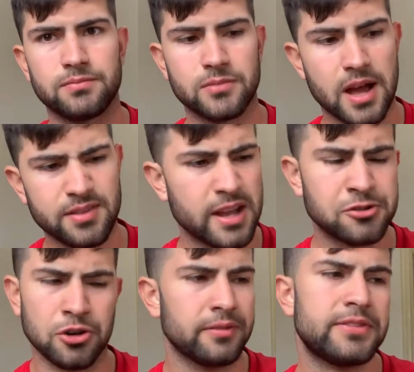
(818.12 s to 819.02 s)
Like, they
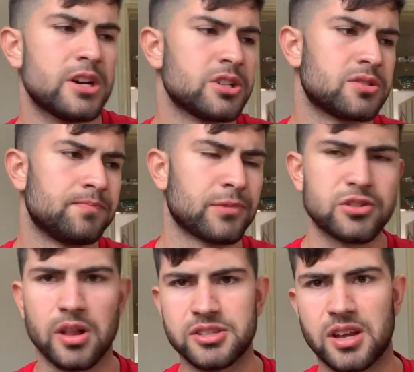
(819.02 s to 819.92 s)
jumped first. So
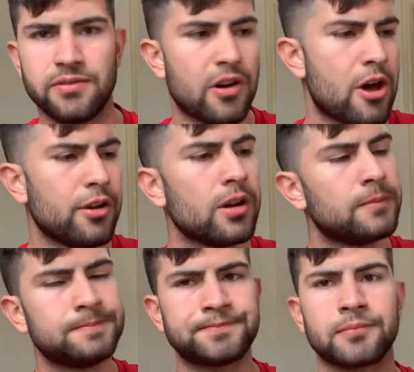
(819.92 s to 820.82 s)
let's say third.
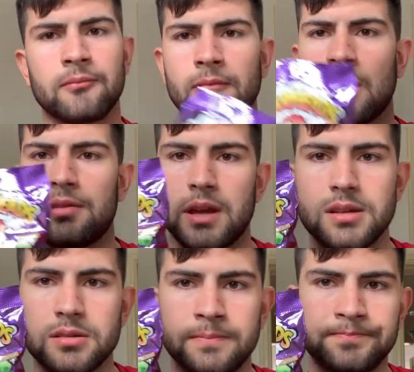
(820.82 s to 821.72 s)
These.
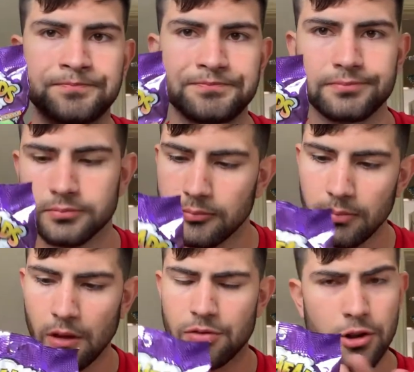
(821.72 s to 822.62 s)

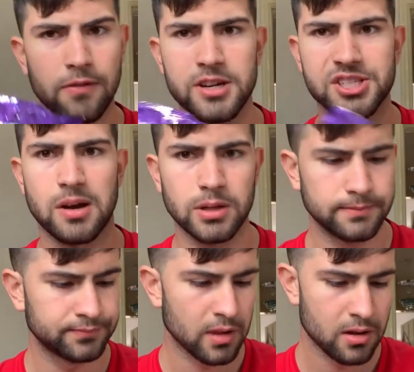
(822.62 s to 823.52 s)
They're not very sour.
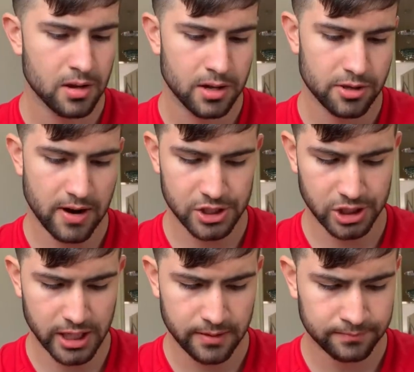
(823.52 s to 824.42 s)
They're
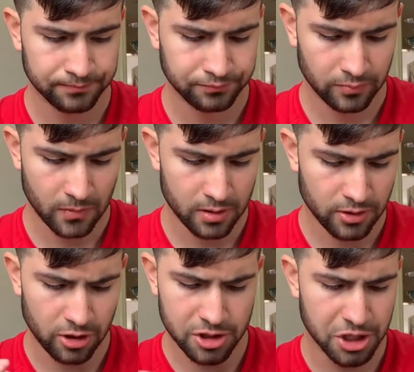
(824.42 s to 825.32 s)
actually, they're
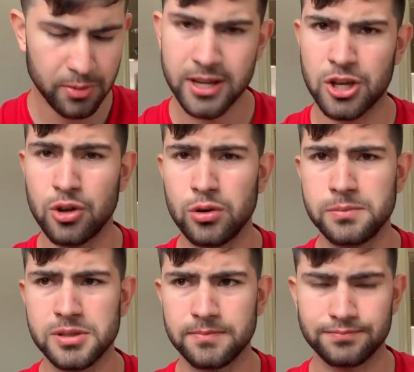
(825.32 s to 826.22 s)
the chewy
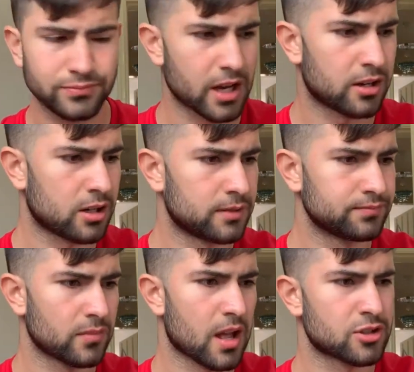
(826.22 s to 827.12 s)
cubes. They are,
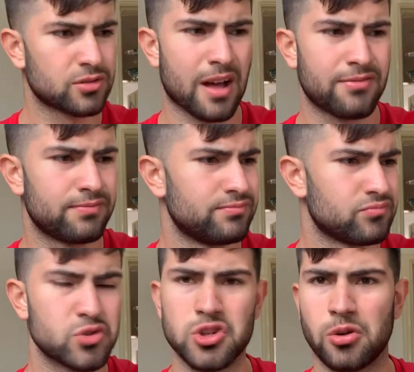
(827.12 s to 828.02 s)
I
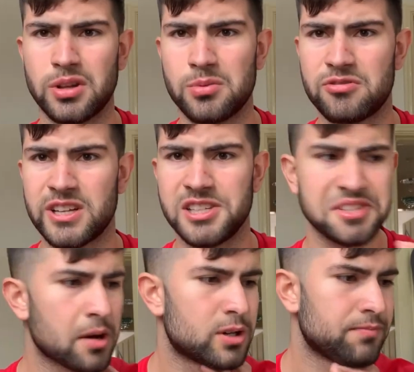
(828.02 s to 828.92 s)
was told they were really
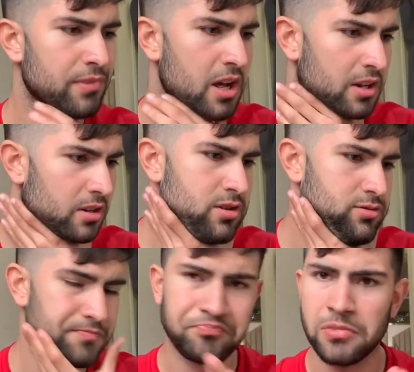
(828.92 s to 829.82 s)
sour. And
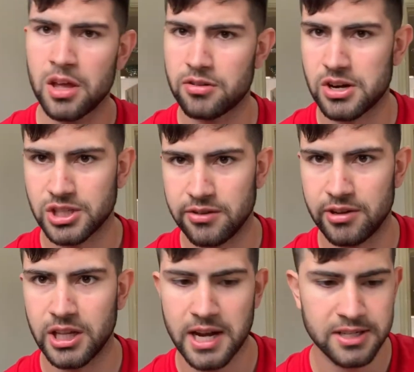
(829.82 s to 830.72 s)
they're actually
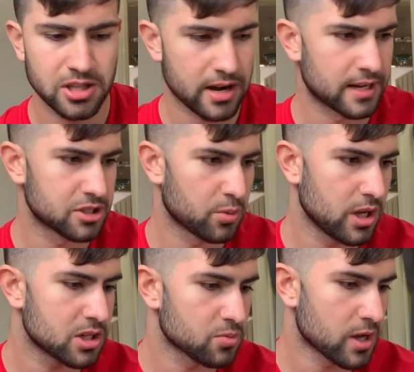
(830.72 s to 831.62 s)
really nice. They're kind of sweet
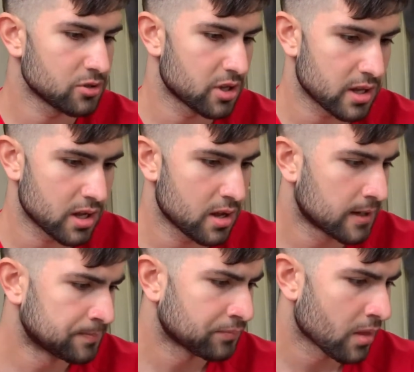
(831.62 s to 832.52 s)
as well, so they
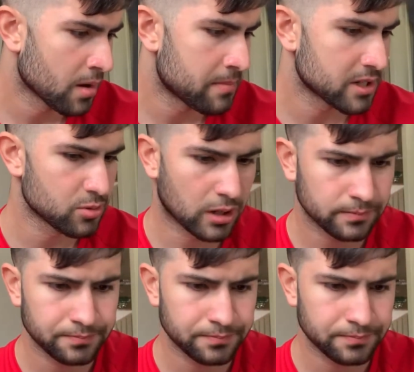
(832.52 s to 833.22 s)
mix well.